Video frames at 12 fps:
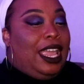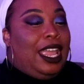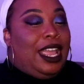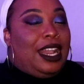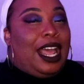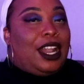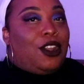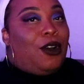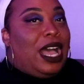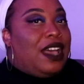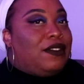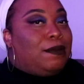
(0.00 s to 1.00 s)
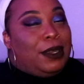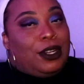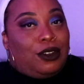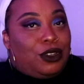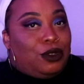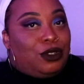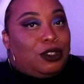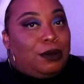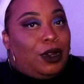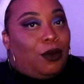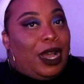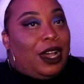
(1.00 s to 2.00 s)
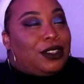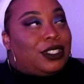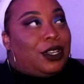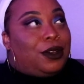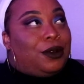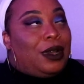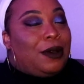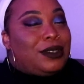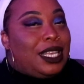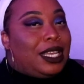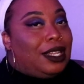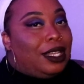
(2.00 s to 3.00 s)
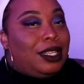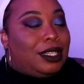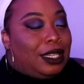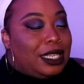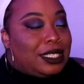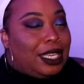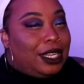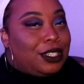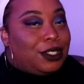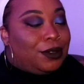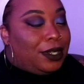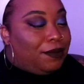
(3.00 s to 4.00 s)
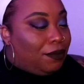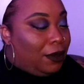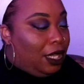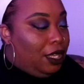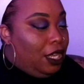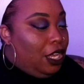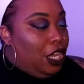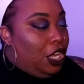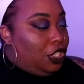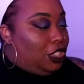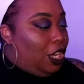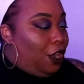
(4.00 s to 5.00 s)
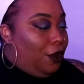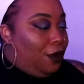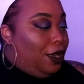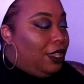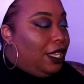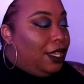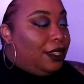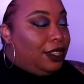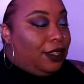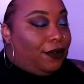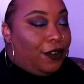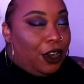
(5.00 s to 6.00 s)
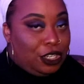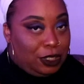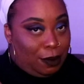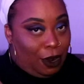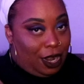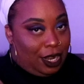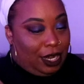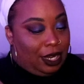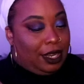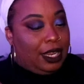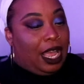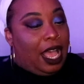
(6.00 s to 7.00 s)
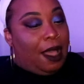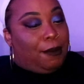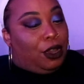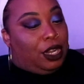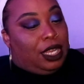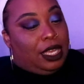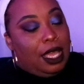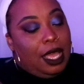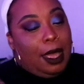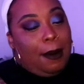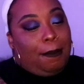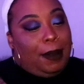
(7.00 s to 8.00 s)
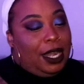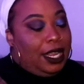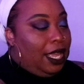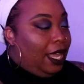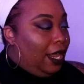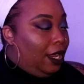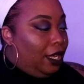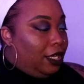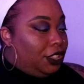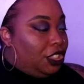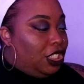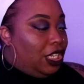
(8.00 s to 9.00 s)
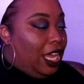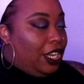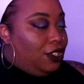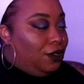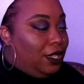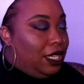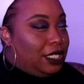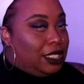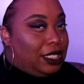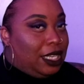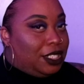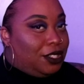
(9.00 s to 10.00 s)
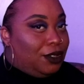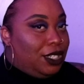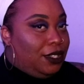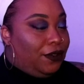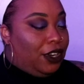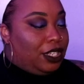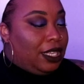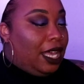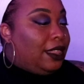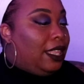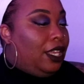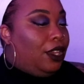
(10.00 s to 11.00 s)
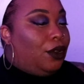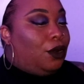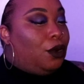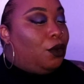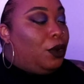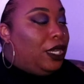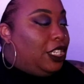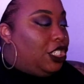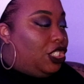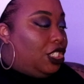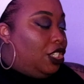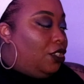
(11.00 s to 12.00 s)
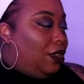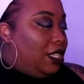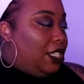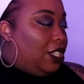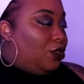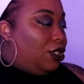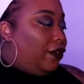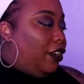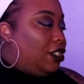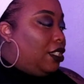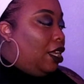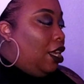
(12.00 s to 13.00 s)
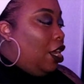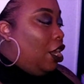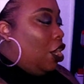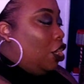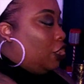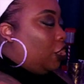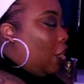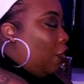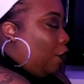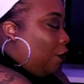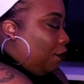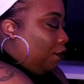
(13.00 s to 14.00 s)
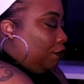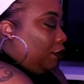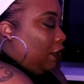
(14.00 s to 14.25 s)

and I know I haven't been on YouTube in a while. So I was like, let's get into it. So the first part, I'm gonna, better yet, should I do the accessories first? I think we should do the accessories first. So